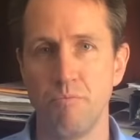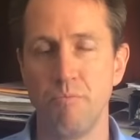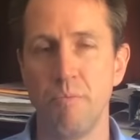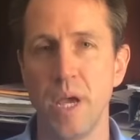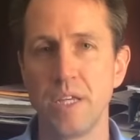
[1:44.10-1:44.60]

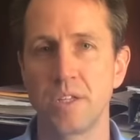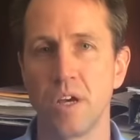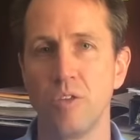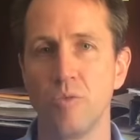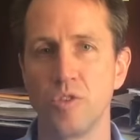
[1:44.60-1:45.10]
Based on
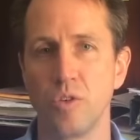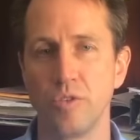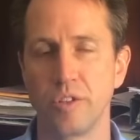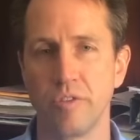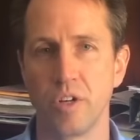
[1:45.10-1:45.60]
the
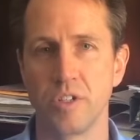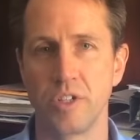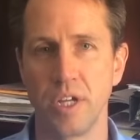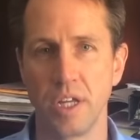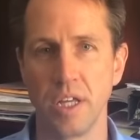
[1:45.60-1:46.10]
results of our
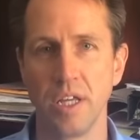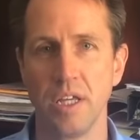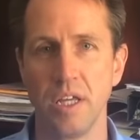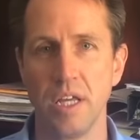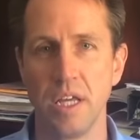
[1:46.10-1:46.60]
study,
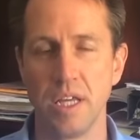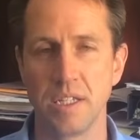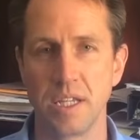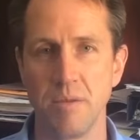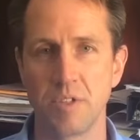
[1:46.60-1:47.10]
it
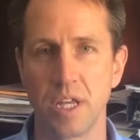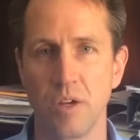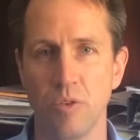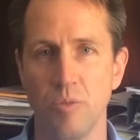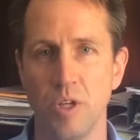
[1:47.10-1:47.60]
seems that it
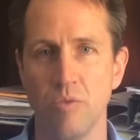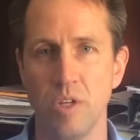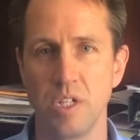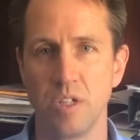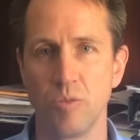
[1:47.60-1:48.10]
would be
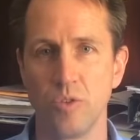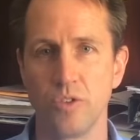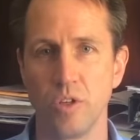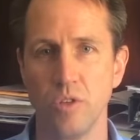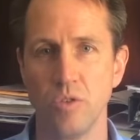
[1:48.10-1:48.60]
reasonable to
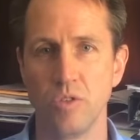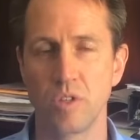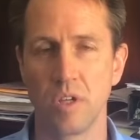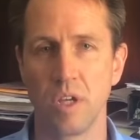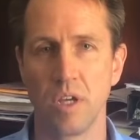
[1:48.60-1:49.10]
use
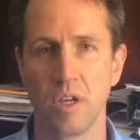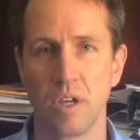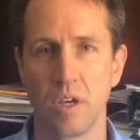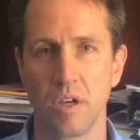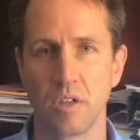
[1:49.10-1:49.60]

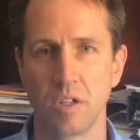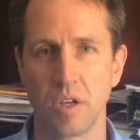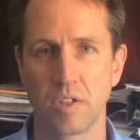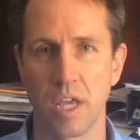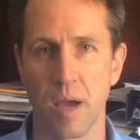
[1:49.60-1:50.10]

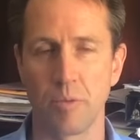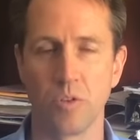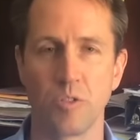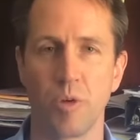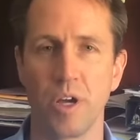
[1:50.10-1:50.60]
scapular
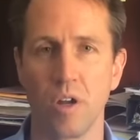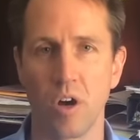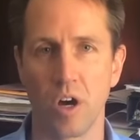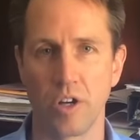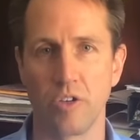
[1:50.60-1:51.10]
spine
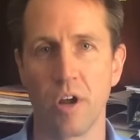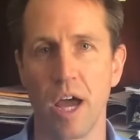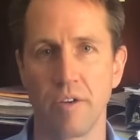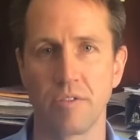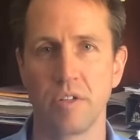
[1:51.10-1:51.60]

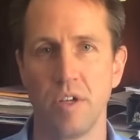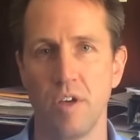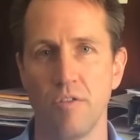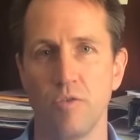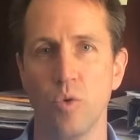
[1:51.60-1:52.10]
autograft
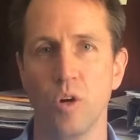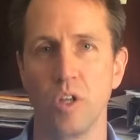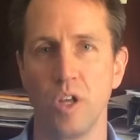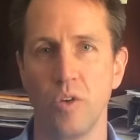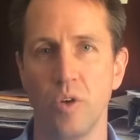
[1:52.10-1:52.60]
for
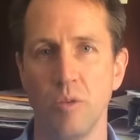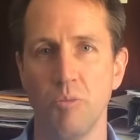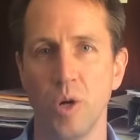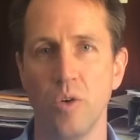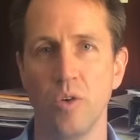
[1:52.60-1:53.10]
glenoid
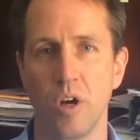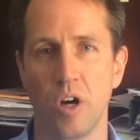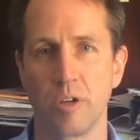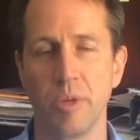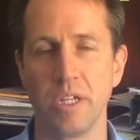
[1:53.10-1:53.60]
bone
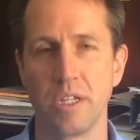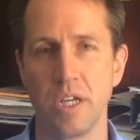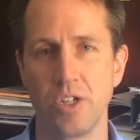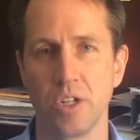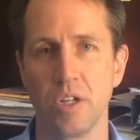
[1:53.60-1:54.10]

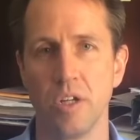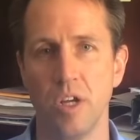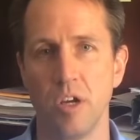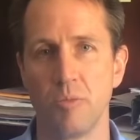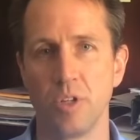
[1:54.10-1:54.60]
augmentation,
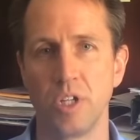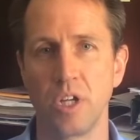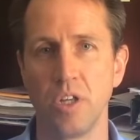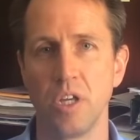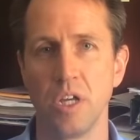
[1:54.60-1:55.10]

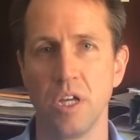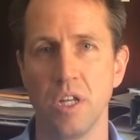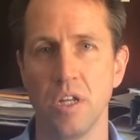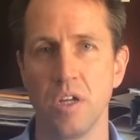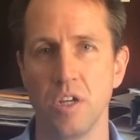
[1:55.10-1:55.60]
particularly
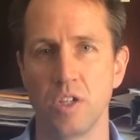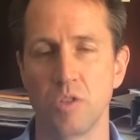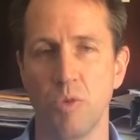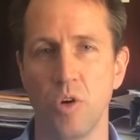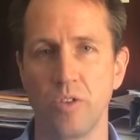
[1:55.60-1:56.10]
in
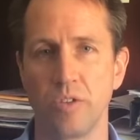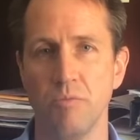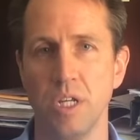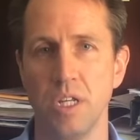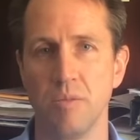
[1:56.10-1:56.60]
small to
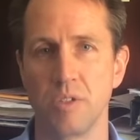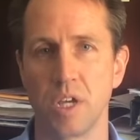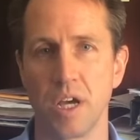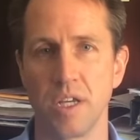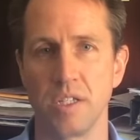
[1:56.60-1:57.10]

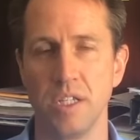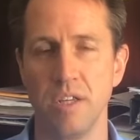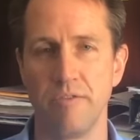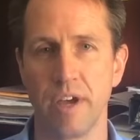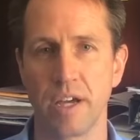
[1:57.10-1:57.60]
medium-sized
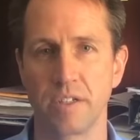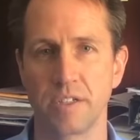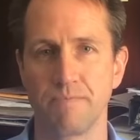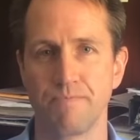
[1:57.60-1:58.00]
defects.